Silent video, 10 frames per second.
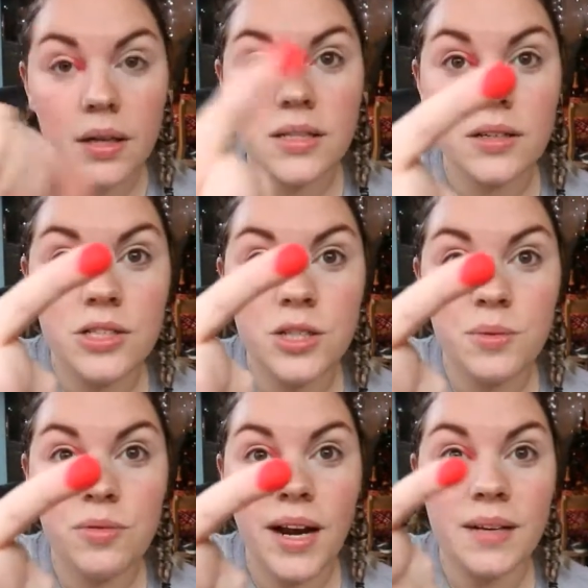It's like
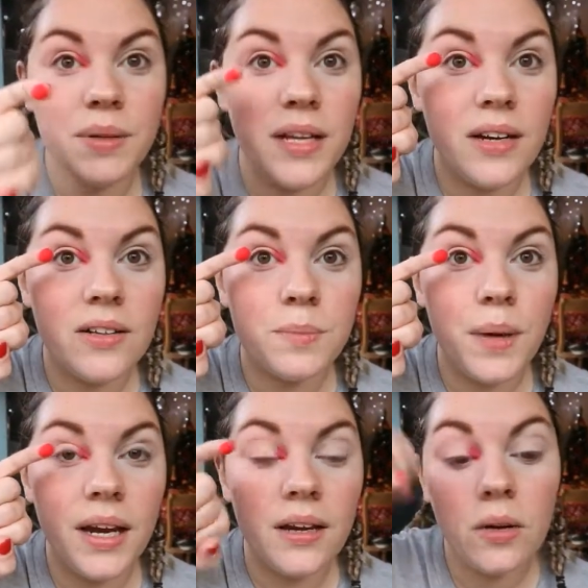super red, but then it looks
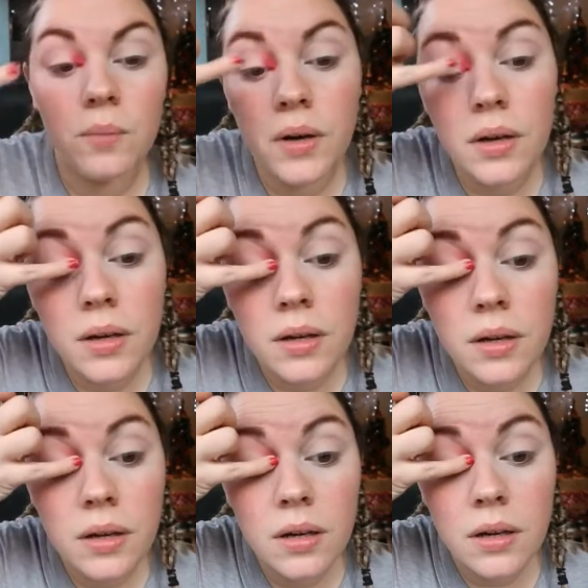pink on my
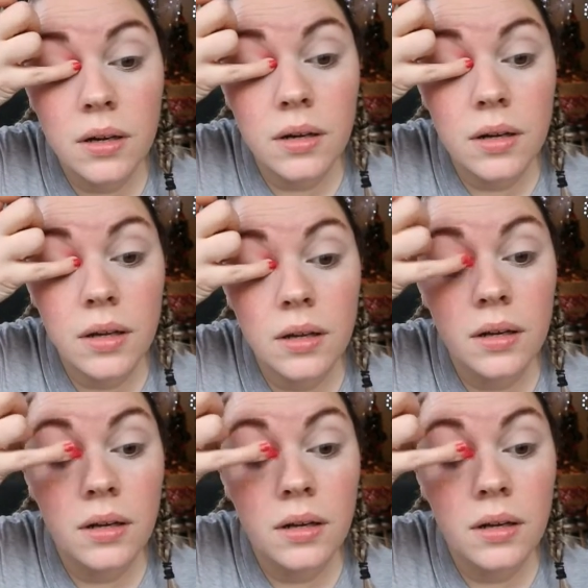eye.